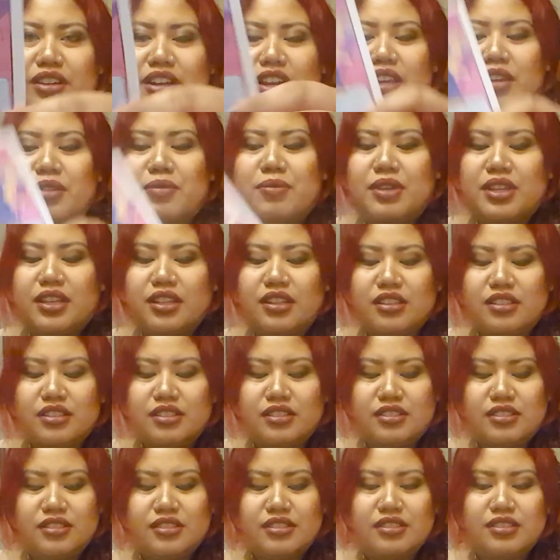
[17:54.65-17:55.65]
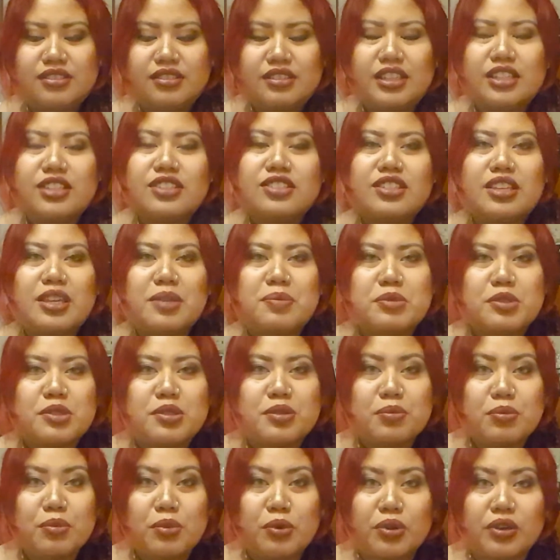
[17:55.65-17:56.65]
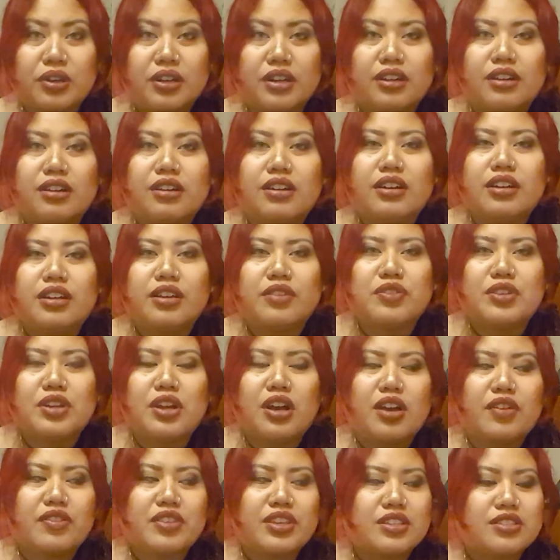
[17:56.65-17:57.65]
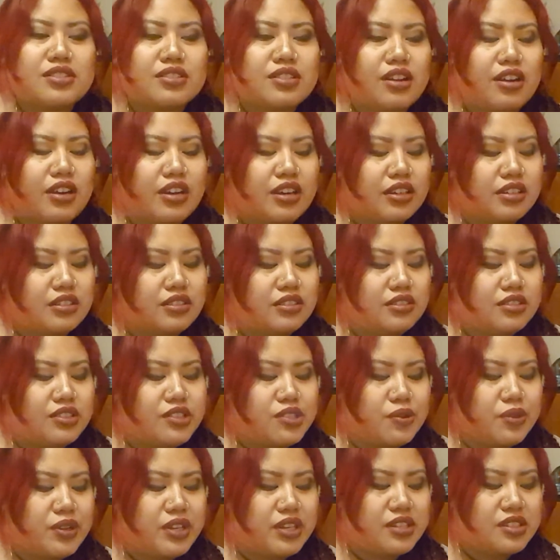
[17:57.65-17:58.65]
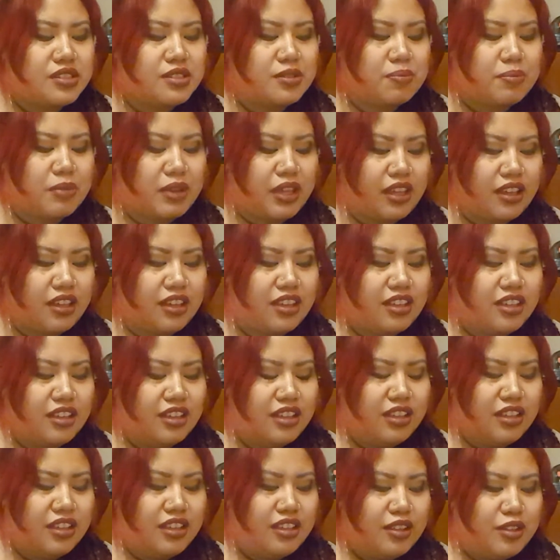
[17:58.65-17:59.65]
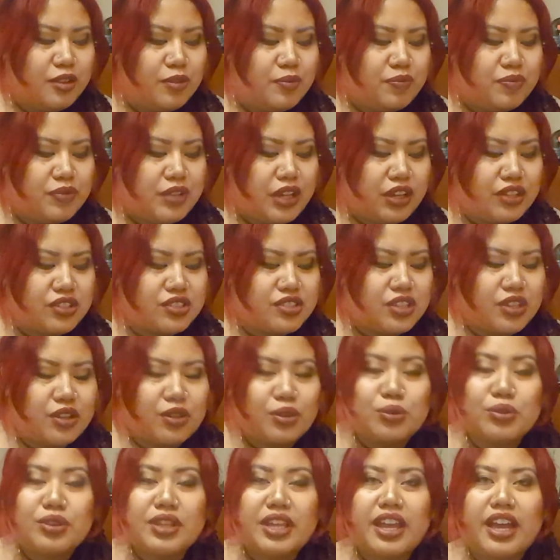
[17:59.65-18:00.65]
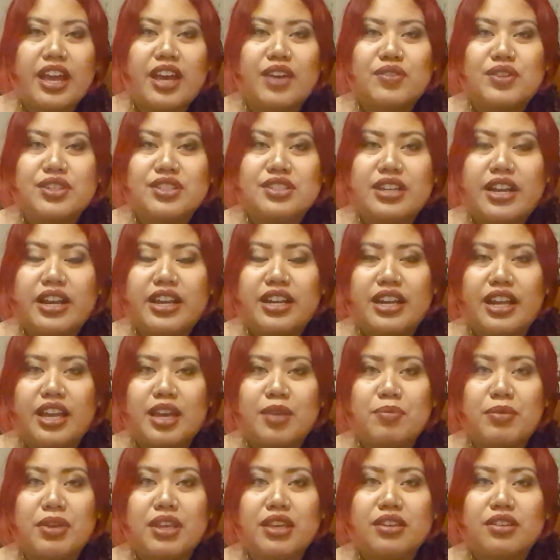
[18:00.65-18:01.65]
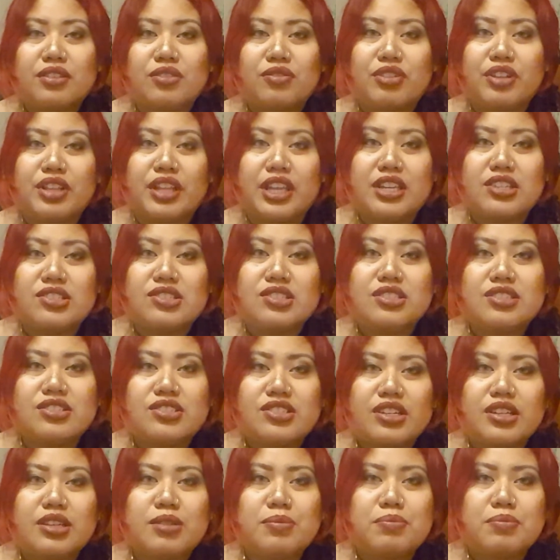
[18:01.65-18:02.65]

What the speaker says: I mean, it seems more of an obvious card choice, but also they have a dynamic relationship